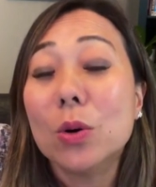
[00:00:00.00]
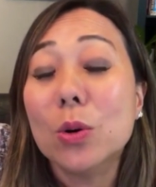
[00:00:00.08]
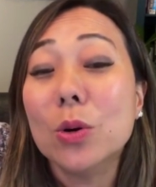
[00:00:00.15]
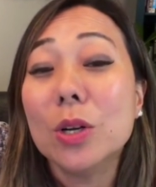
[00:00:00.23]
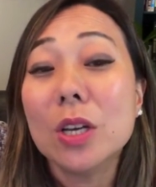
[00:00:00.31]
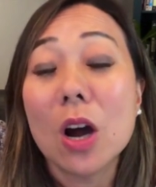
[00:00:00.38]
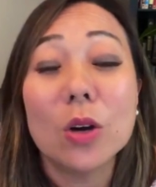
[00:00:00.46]

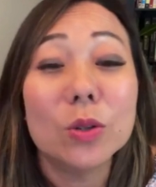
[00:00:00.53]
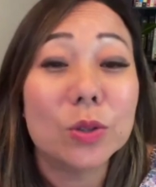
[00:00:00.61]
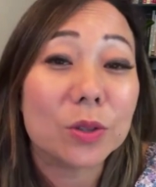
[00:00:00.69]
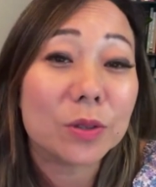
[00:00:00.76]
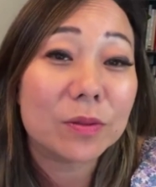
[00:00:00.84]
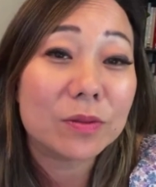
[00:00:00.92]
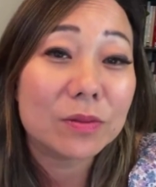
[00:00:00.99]
Woo
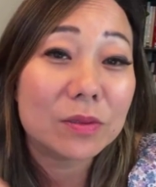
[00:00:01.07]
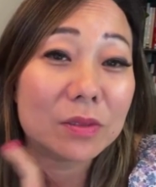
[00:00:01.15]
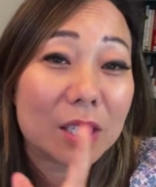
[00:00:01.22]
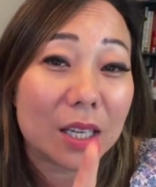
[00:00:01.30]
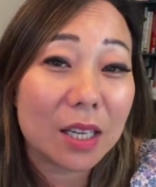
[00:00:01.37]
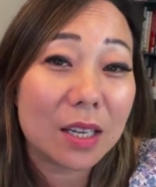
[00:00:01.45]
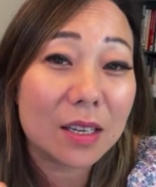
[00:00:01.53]
Young-woo.
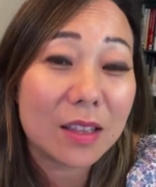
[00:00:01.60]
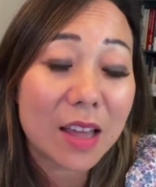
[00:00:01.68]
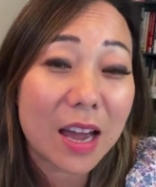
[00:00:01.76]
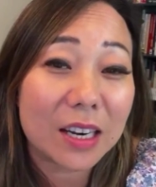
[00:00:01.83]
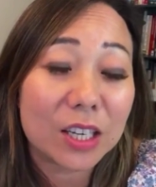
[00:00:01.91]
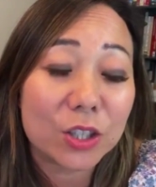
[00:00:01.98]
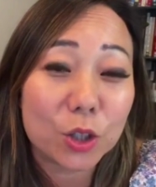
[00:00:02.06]
In
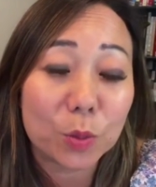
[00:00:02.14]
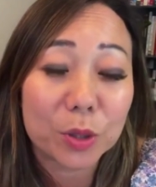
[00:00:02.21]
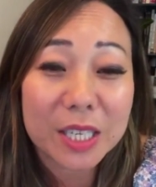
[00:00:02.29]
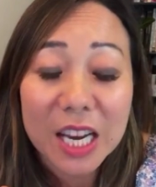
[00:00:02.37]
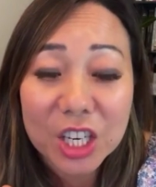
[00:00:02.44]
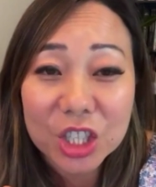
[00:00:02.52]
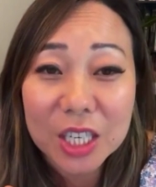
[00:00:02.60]
that
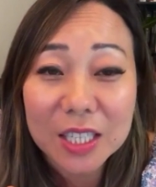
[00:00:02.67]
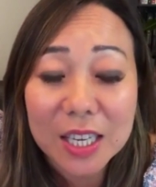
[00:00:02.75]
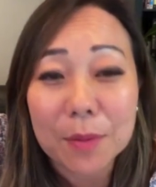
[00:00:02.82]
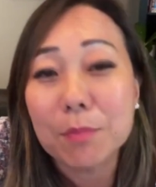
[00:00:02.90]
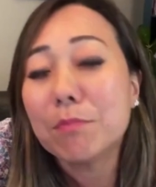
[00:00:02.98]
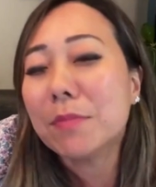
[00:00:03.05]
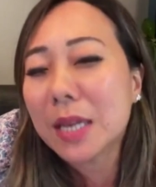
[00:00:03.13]
interpretation,
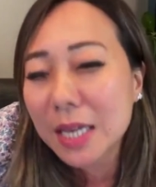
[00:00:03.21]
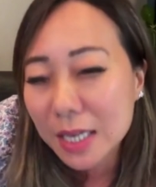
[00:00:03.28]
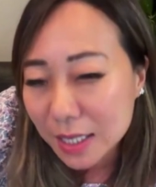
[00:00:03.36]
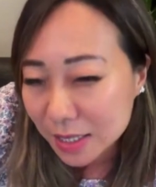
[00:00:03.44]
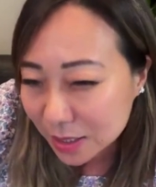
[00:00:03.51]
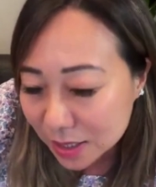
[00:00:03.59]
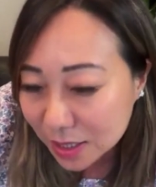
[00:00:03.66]
it
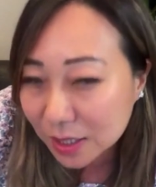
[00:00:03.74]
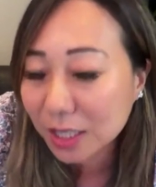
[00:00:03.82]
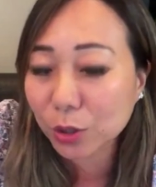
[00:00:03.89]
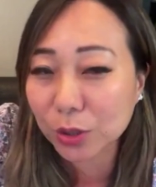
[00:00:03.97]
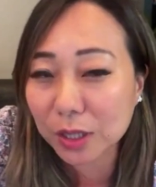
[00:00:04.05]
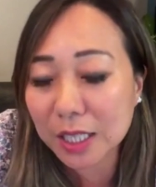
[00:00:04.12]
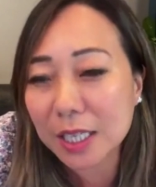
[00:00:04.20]
means
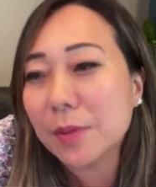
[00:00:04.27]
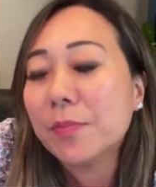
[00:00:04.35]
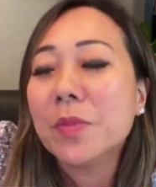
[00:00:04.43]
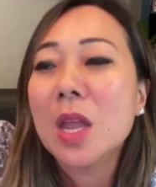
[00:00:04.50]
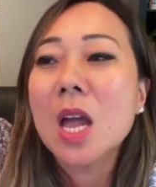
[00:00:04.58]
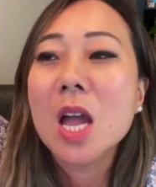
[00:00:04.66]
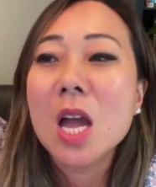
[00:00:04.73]
literally
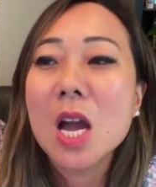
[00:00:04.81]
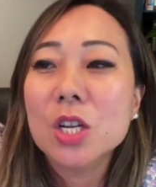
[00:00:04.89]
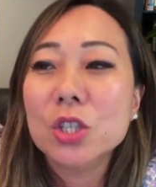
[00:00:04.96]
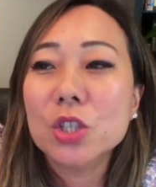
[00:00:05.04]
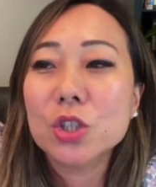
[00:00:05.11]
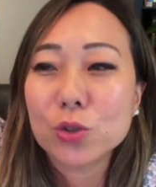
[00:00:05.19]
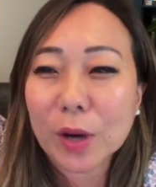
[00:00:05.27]

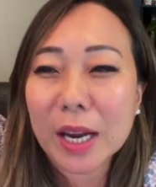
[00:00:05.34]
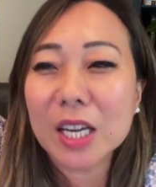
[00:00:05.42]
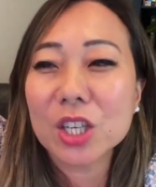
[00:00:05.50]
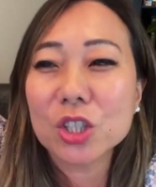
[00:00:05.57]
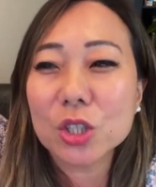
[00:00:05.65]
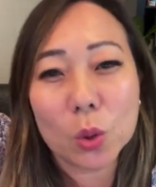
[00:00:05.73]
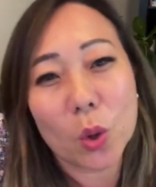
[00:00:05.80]

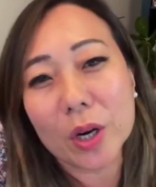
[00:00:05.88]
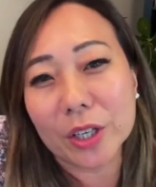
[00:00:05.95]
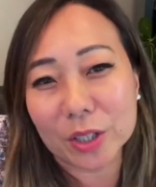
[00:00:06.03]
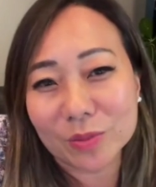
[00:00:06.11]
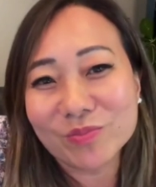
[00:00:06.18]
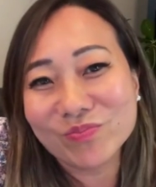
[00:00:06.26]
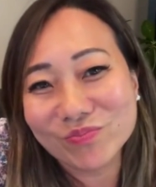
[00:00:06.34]
strange
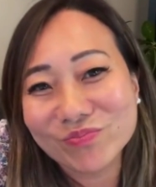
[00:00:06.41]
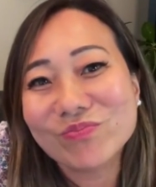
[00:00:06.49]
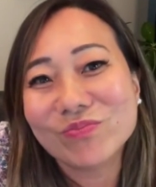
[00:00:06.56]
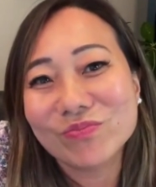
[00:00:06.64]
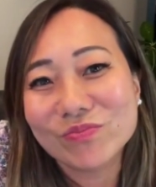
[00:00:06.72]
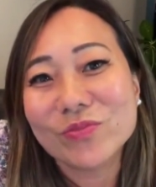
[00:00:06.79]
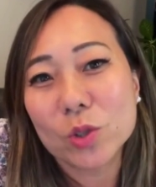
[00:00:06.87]
lawyer,
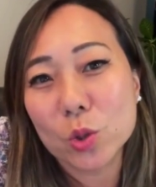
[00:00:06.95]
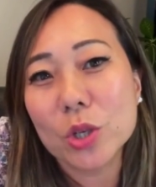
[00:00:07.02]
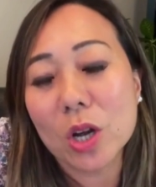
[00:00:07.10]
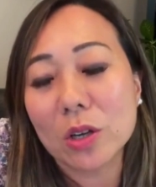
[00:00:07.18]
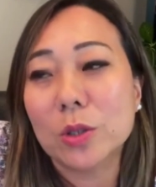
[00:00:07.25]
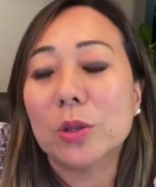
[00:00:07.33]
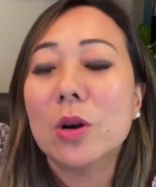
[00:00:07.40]
Woo
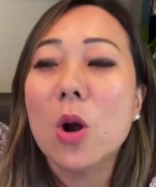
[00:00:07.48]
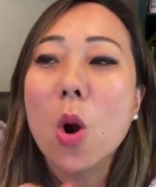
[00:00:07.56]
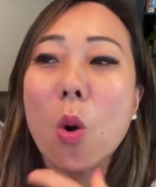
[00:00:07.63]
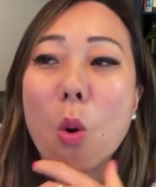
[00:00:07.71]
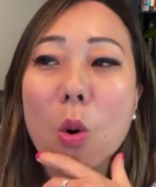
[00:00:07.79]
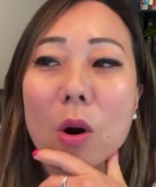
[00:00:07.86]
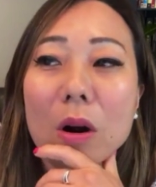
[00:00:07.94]
Young-woo,
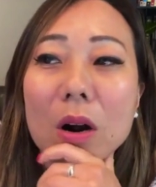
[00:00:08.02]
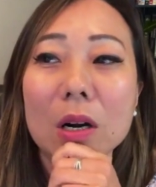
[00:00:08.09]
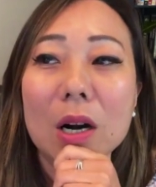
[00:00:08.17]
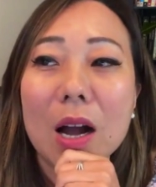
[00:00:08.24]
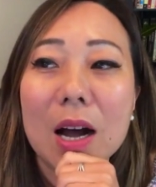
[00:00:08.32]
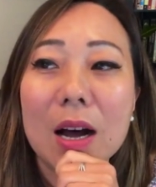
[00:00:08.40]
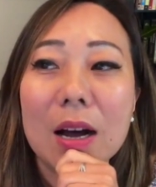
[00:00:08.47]

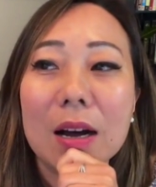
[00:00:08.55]
or